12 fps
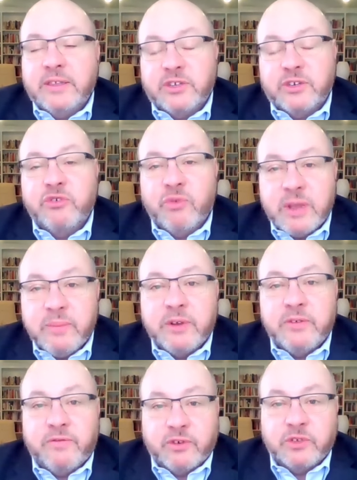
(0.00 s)
as a
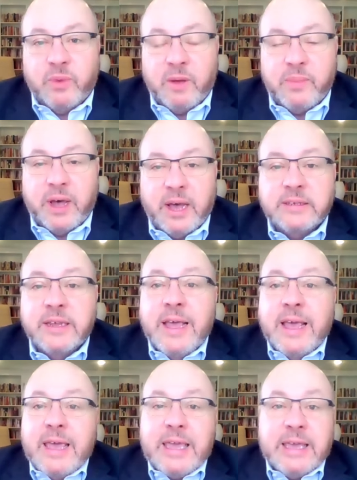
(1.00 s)
treatment for smallpox
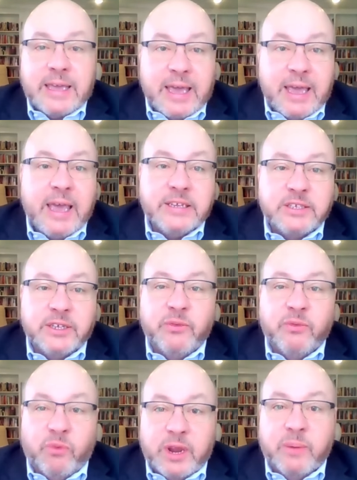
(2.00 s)
in case
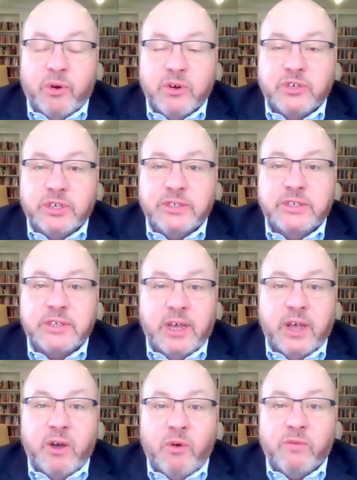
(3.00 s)
it reemerges
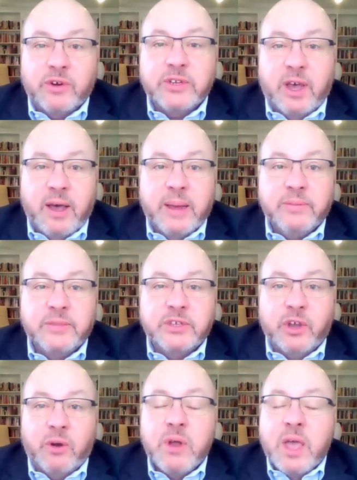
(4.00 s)
uh, over time.
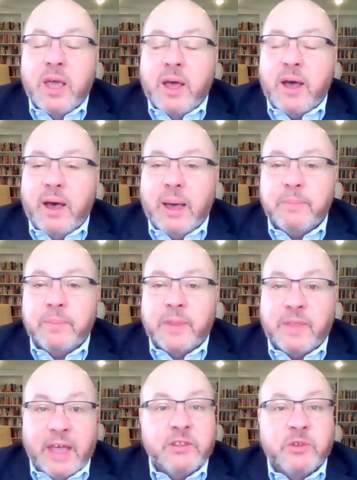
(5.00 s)
So um,
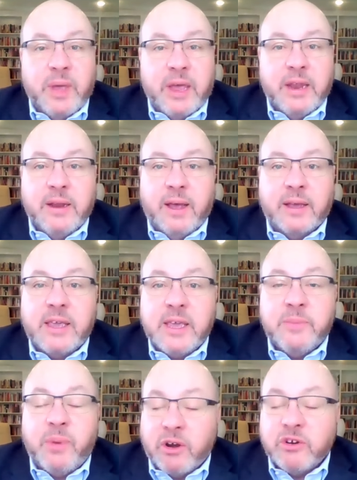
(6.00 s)
that's been a
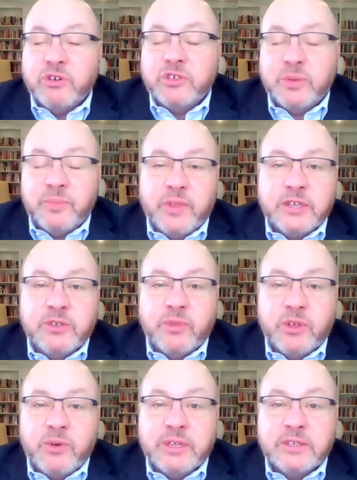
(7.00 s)
key partnership with us
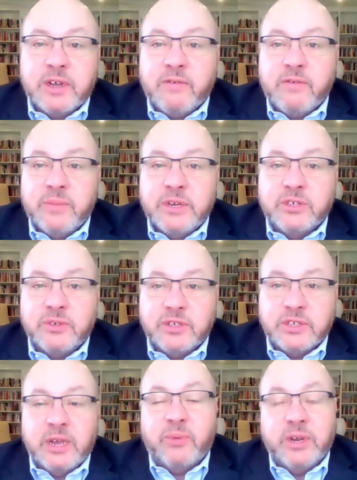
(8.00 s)
with the U.S. government. As you
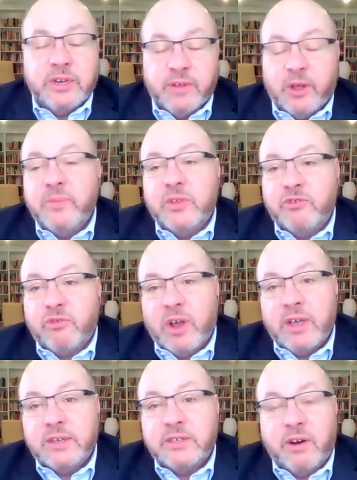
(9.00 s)
said, we developed this
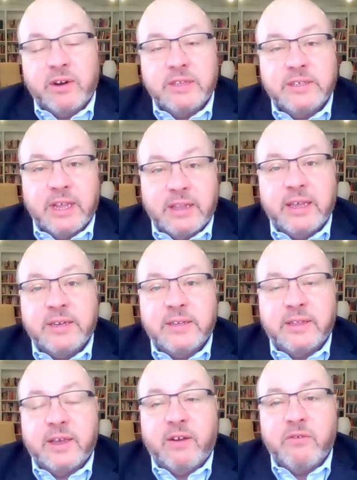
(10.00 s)
drug, started selling it
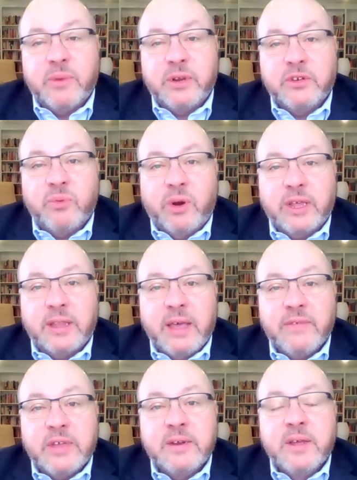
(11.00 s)
to the government in
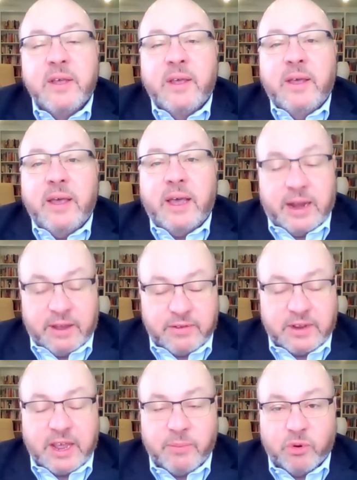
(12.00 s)
2011. I got
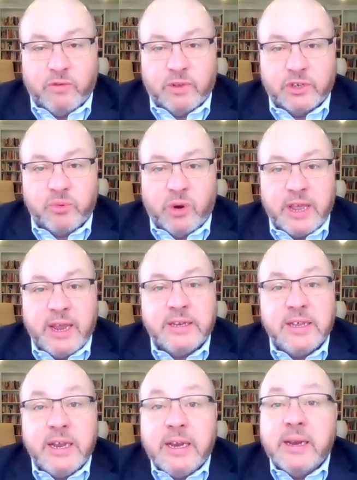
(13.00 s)
FDA approval in
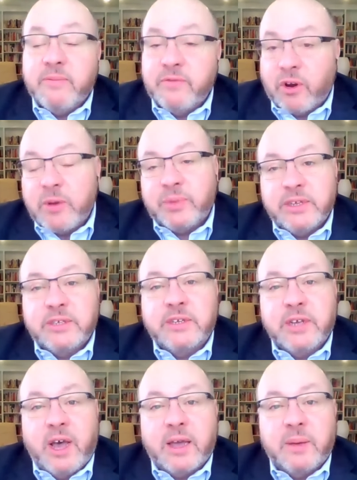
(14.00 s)
2018, and I'm very pleased
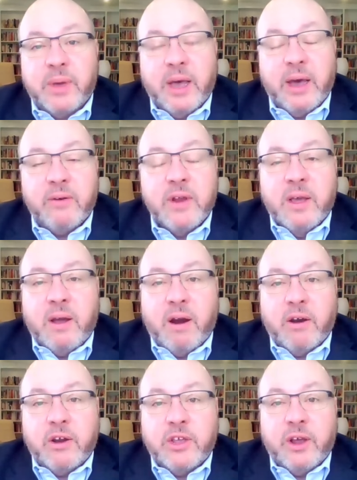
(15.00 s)
to talk about
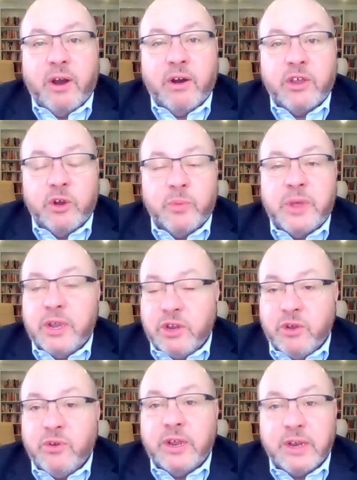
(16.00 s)
our, our European
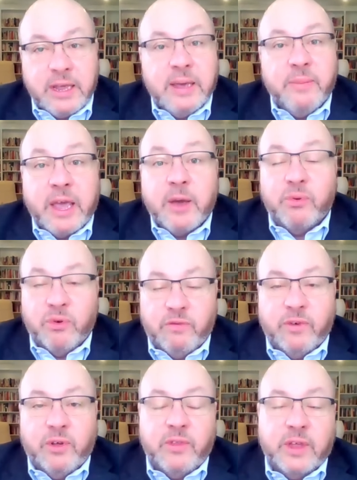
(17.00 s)
Union EMA
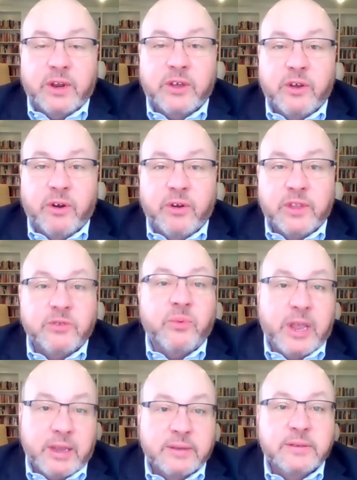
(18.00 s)
approval that occurred
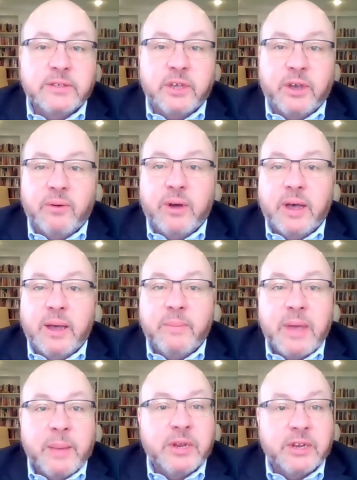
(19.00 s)
this week. So
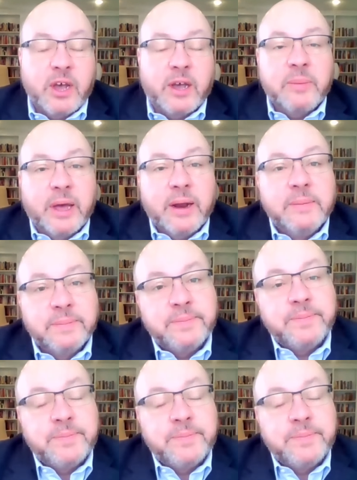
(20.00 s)
I'm um, happy to talk about it.